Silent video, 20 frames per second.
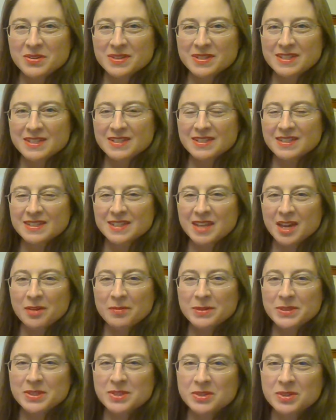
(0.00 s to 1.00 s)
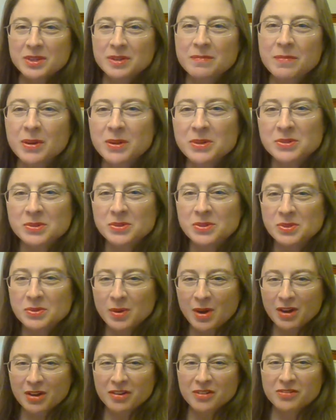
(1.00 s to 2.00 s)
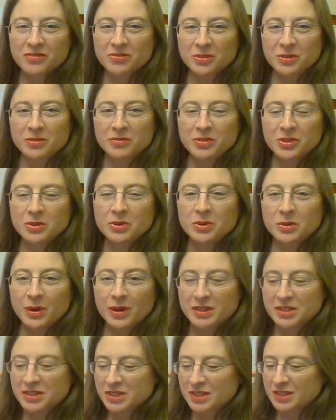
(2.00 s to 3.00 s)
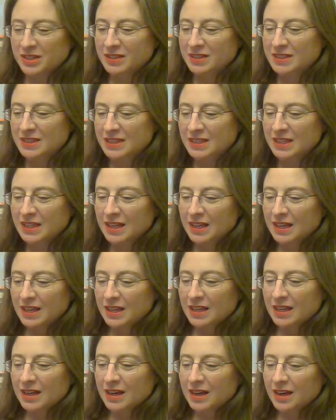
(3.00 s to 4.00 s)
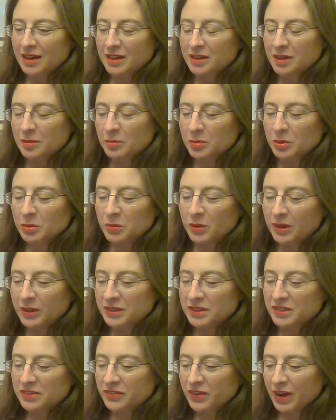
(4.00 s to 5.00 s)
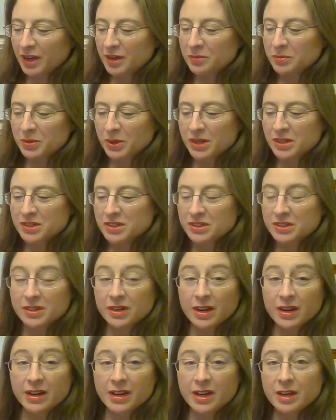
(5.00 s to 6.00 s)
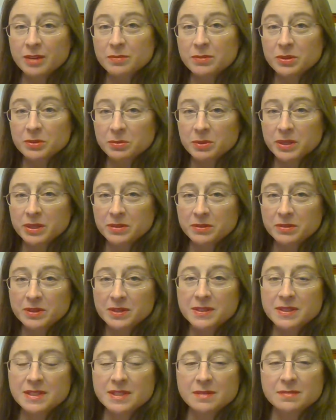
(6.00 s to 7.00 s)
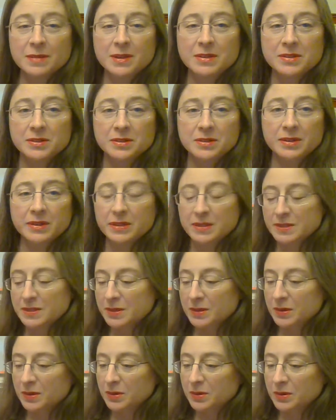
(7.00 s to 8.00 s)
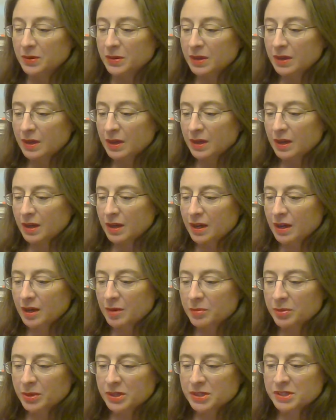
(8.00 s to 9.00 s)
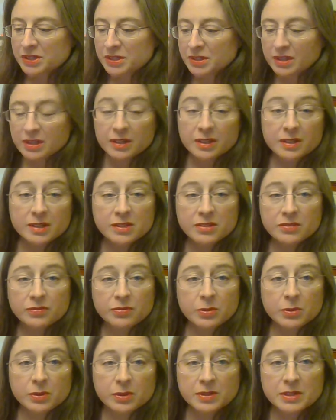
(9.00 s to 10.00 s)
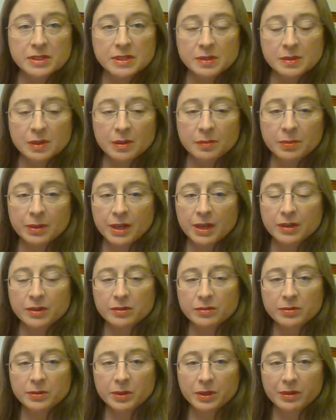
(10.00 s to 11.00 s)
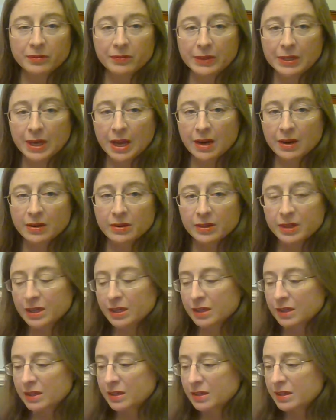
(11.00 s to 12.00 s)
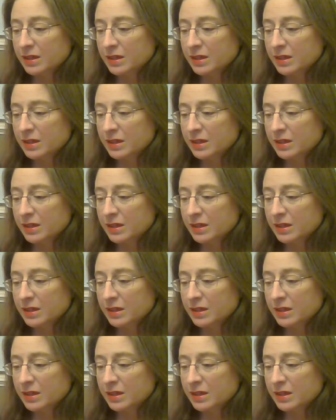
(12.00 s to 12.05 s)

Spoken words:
This is Chemistry, Module 12, Review Questions. Number 1, define pressure and name 3 units to measure it. So pressure is force applied over a given area.